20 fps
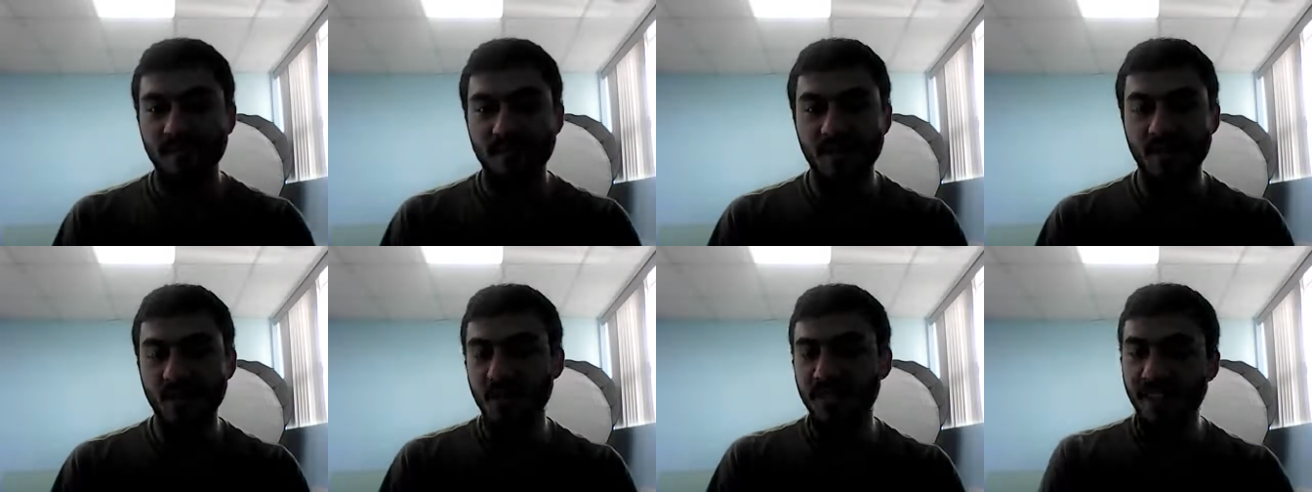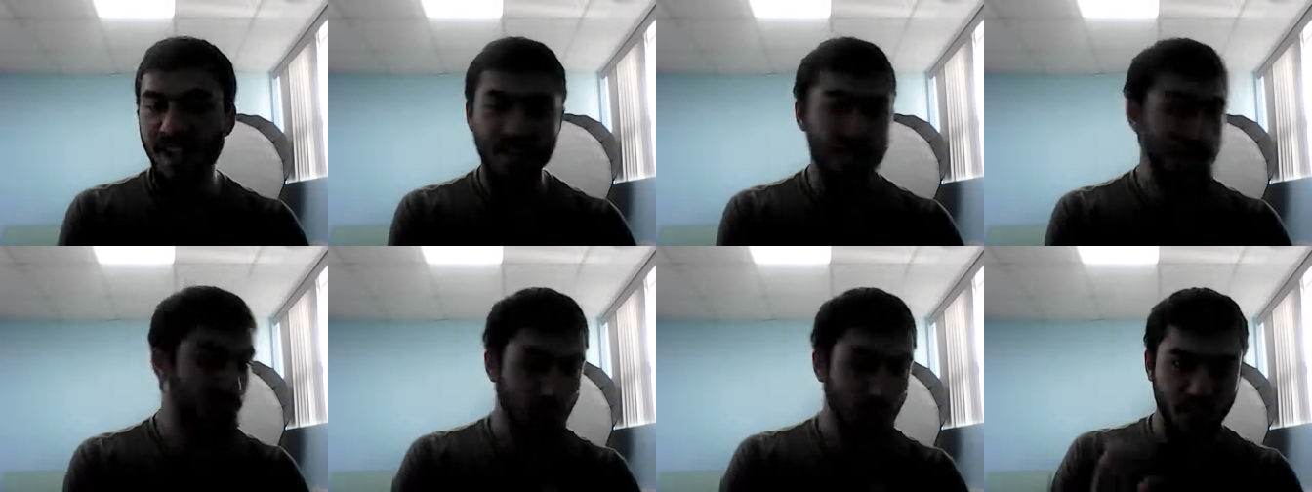She's
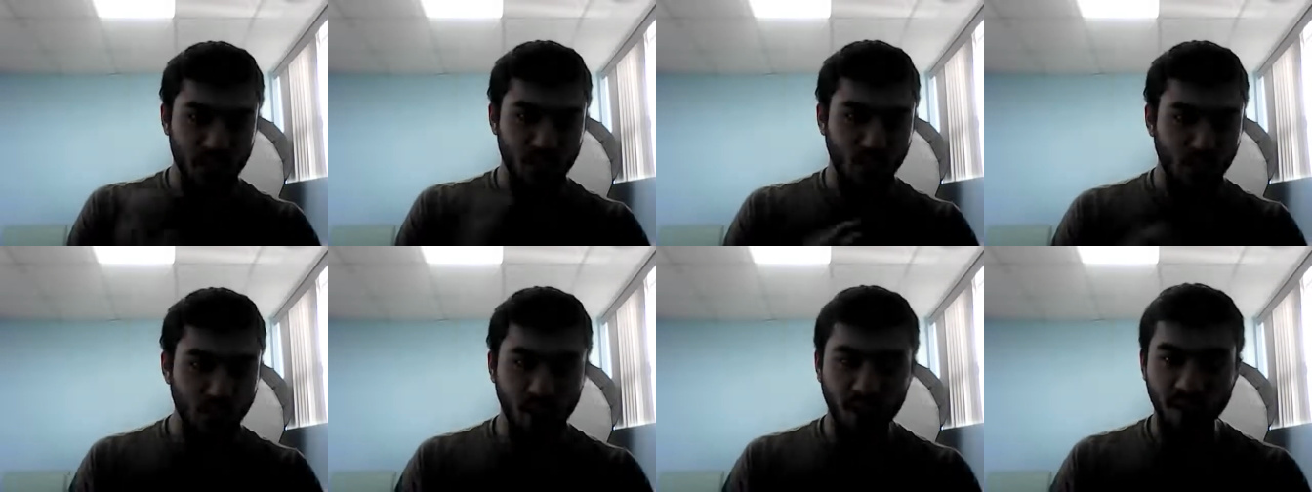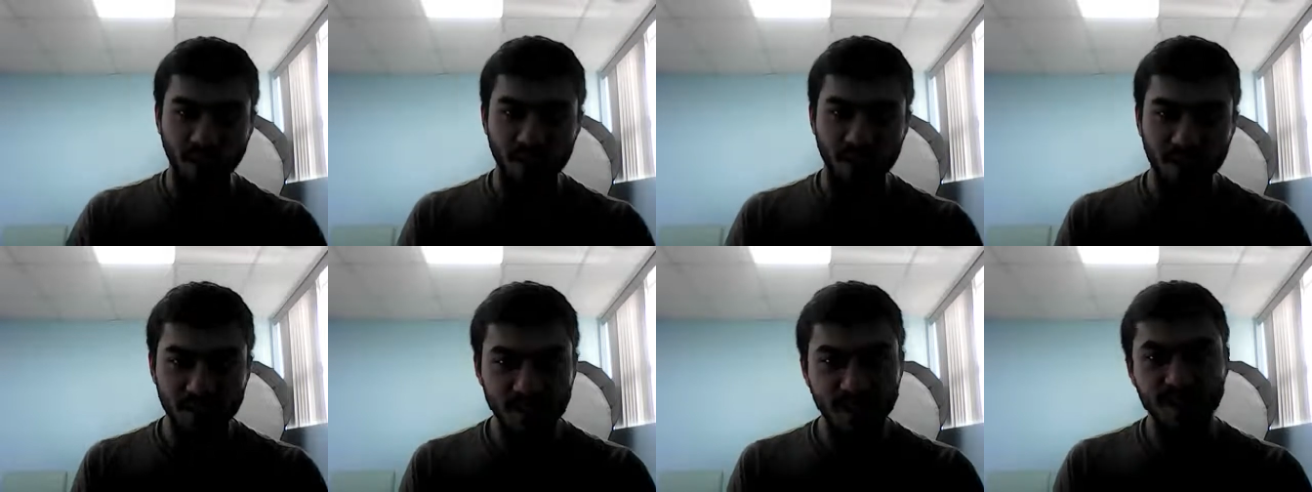not just the
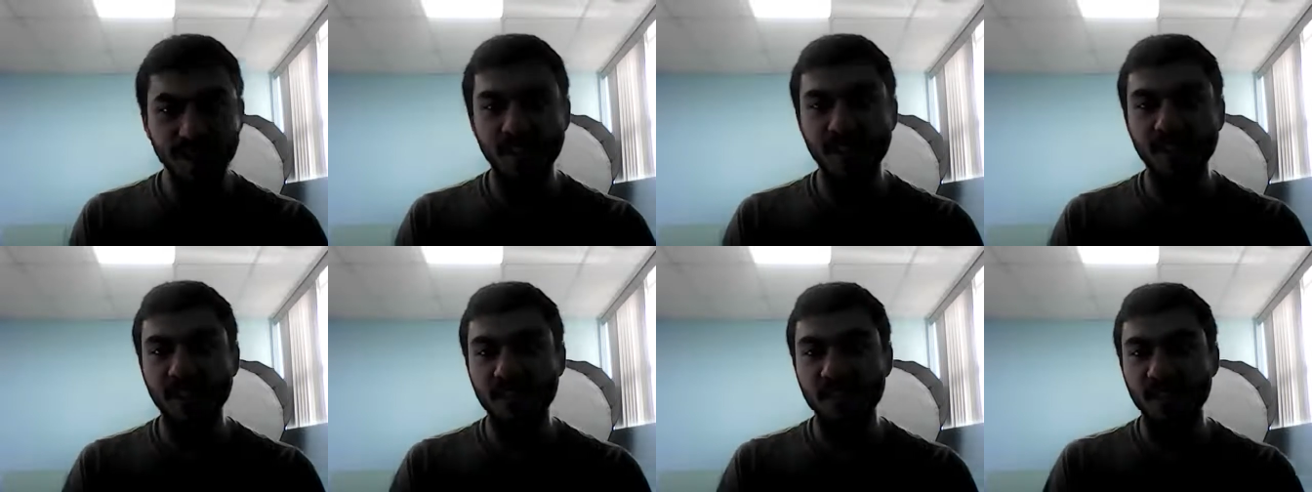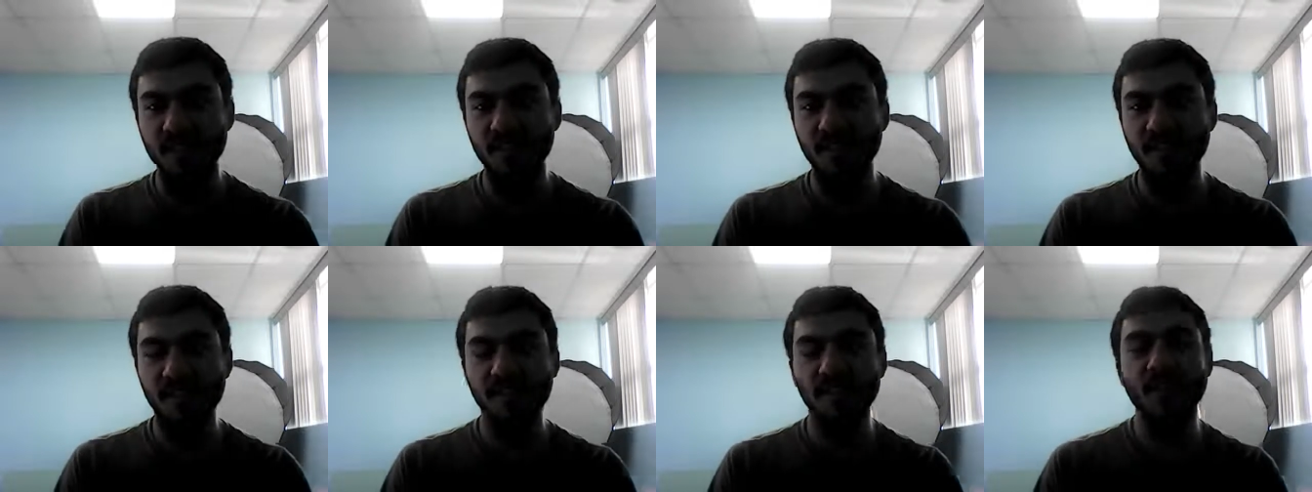girl. Fatima
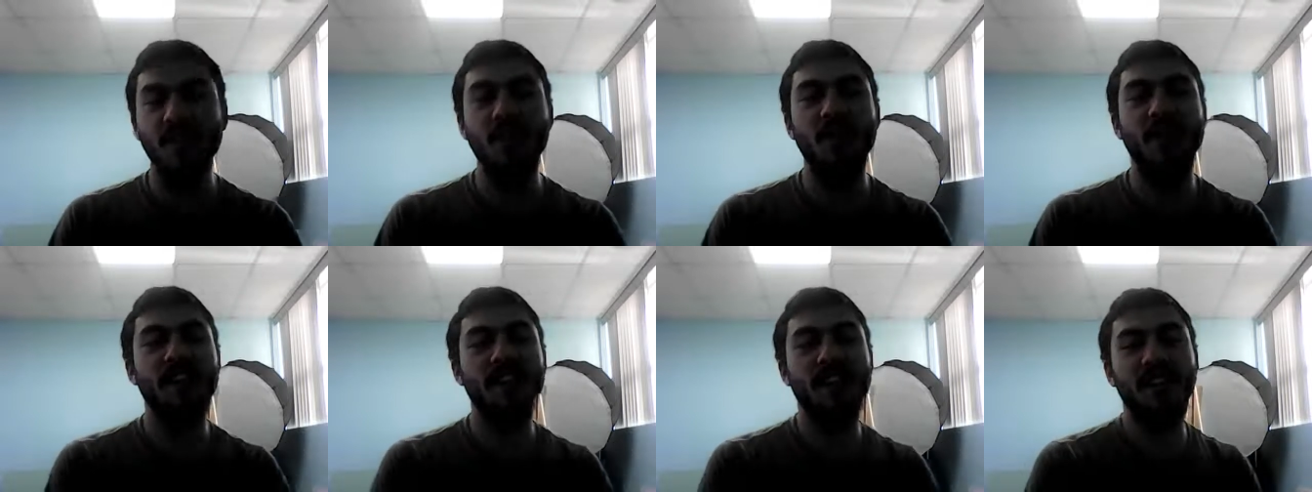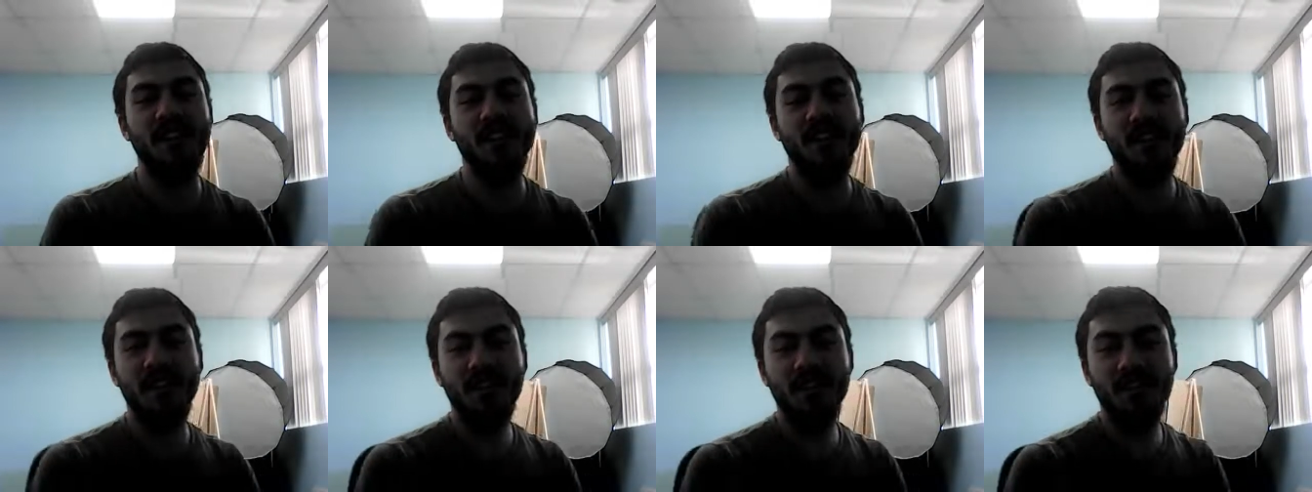radiallahu anha.
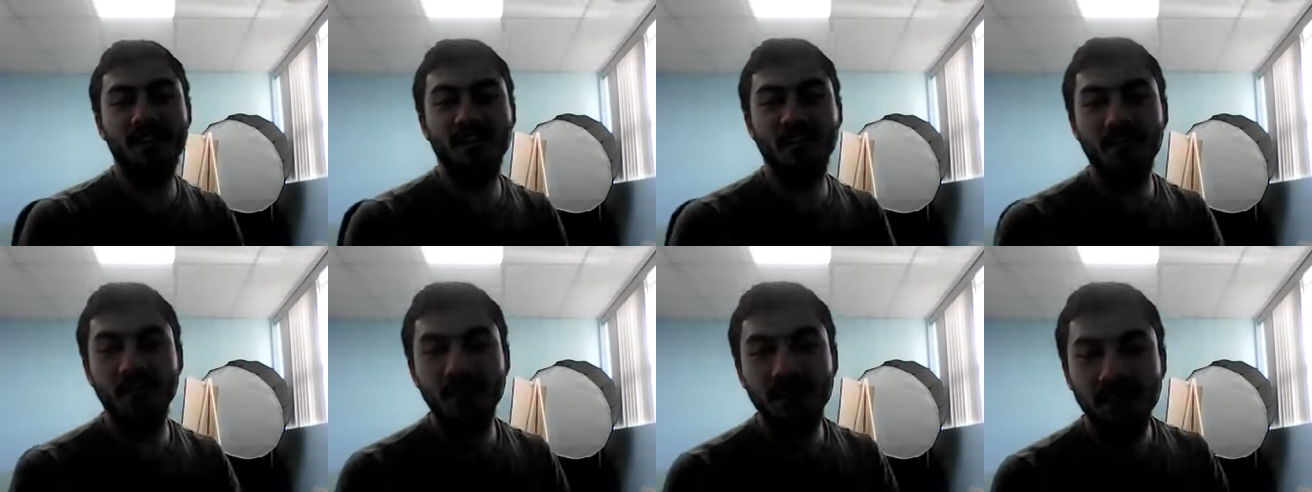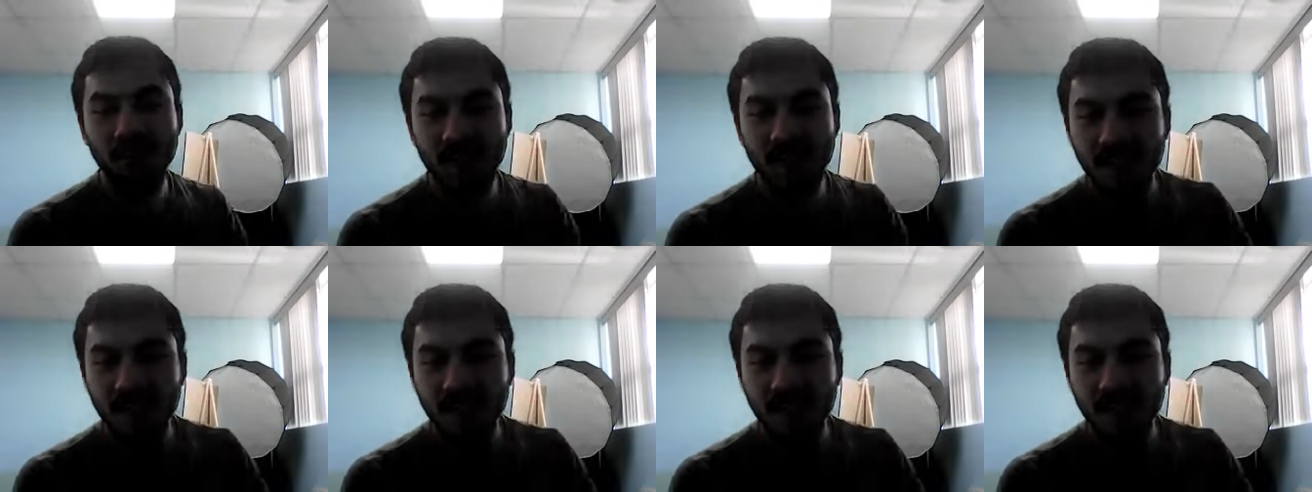Thank you.